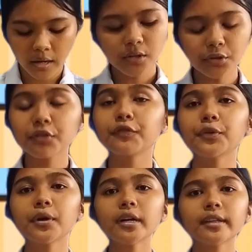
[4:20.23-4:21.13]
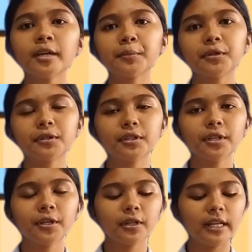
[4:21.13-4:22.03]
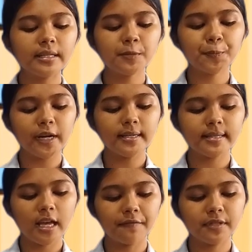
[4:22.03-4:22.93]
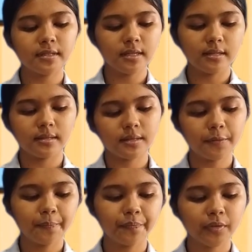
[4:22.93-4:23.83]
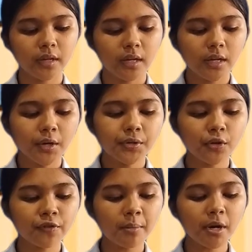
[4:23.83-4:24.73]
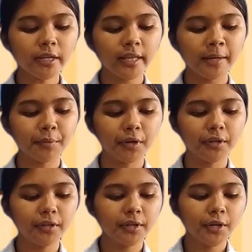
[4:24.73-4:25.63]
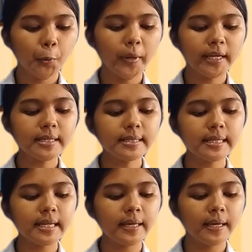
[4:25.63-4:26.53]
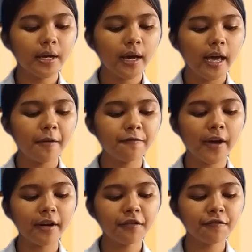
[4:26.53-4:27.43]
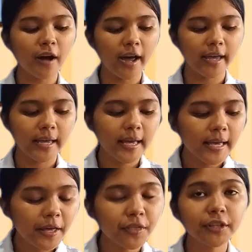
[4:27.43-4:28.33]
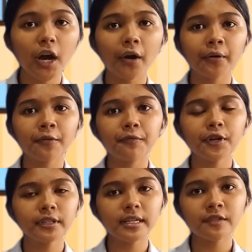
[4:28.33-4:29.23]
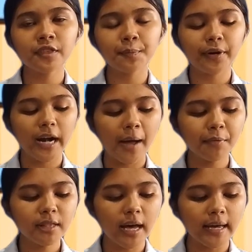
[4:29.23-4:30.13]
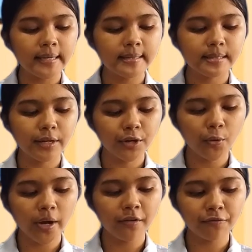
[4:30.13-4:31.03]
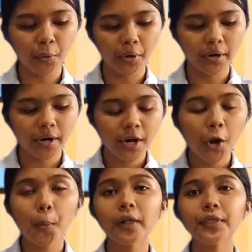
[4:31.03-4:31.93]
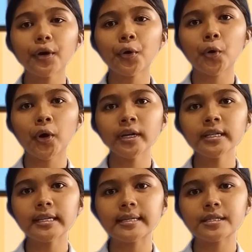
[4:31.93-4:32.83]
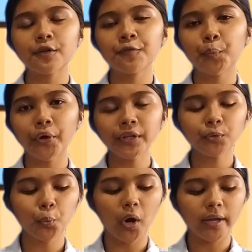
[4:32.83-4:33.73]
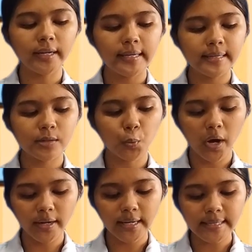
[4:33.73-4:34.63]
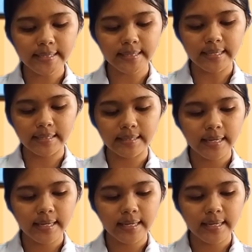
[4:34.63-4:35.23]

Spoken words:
So to view our table, let's press F6. So from our table, we can see and verify that our vertex of the parabola is 0 and 4, while the coordinates of point 1 is 1 and 6,